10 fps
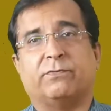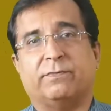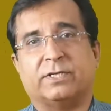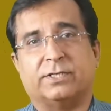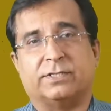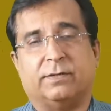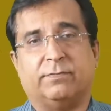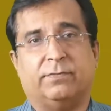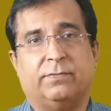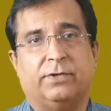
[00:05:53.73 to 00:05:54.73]
a Profibus
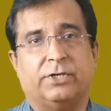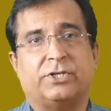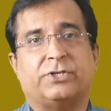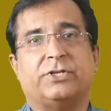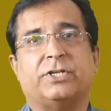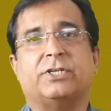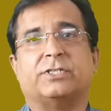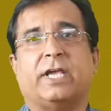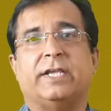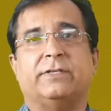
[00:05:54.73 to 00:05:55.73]
system, station is
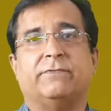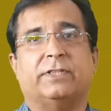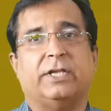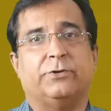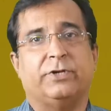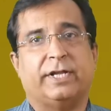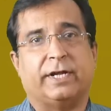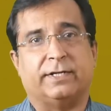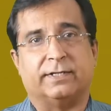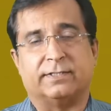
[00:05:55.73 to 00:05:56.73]
assigned with the
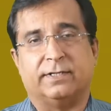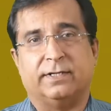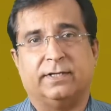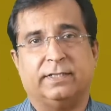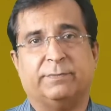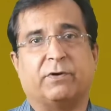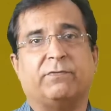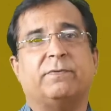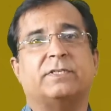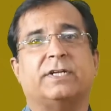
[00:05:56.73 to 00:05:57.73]
unique address. The
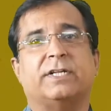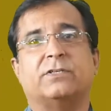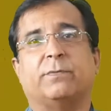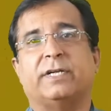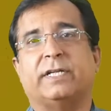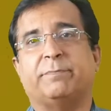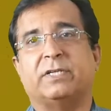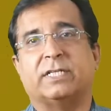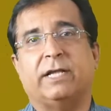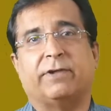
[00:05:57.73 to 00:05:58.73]
Profibus address of a
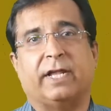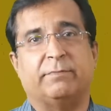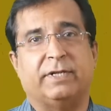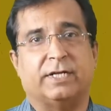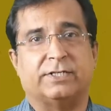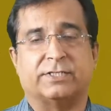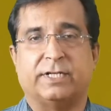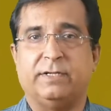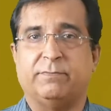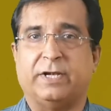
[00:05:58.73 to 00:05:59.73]
DP slave can be
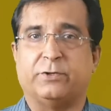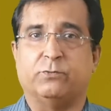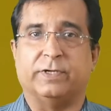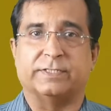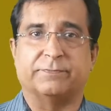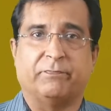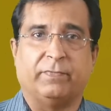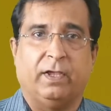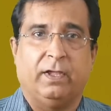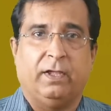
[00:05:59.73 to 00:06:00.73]
adjusted by two ways.
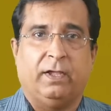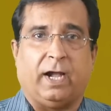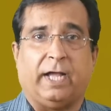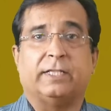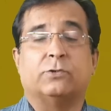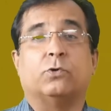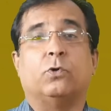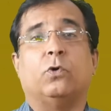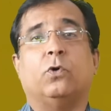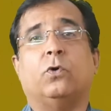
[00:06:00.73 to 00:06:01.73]
Either
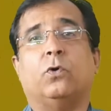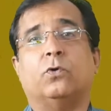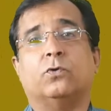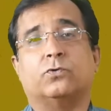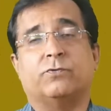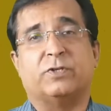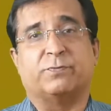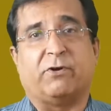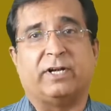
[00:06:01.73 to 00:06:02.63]
through switch